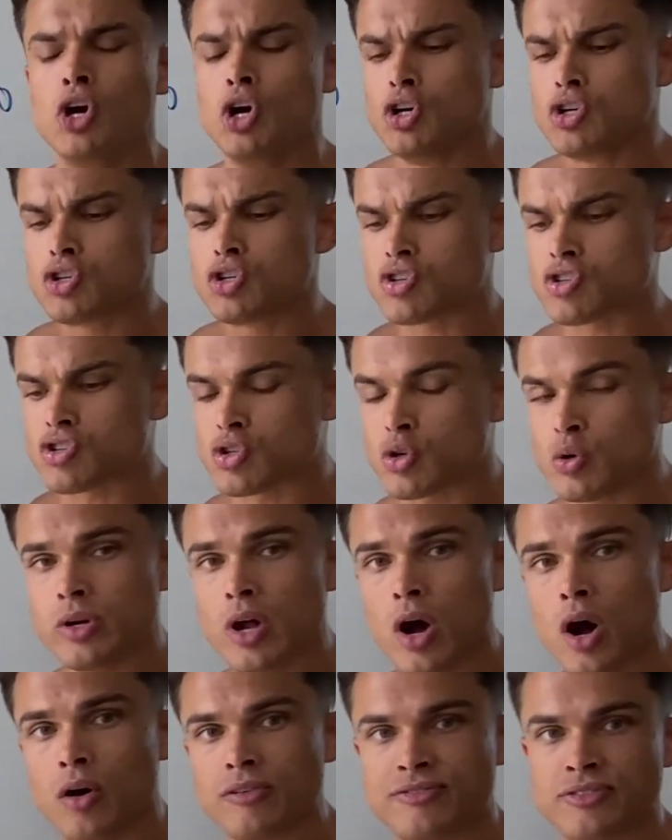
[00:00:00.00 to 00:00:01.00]

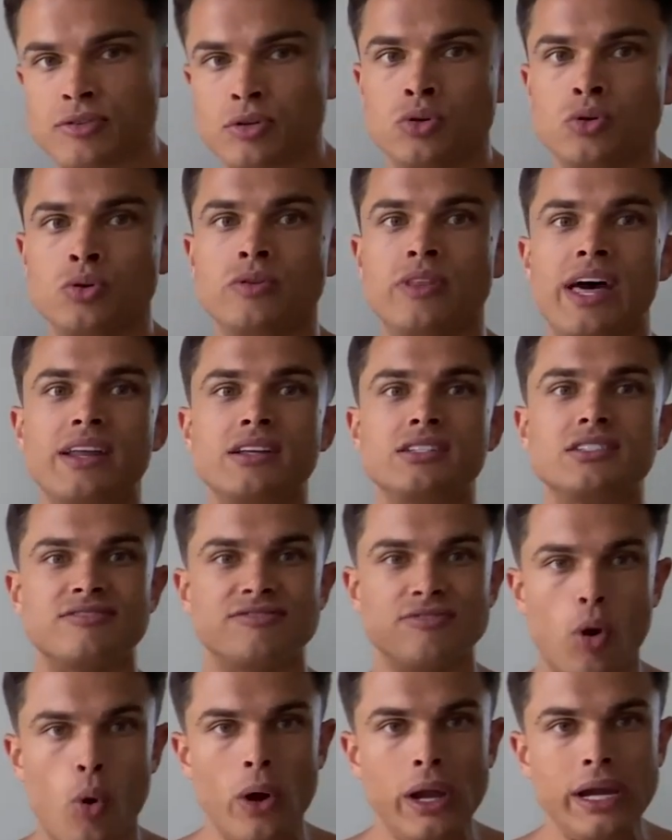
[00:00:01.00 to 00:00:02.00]
pseudo food that is
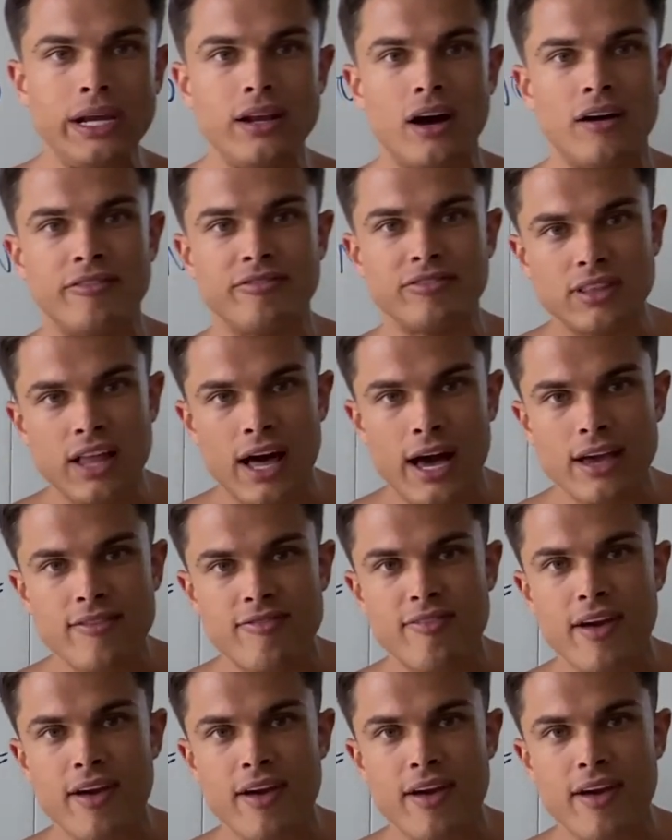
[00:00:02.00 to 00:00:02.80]
void of life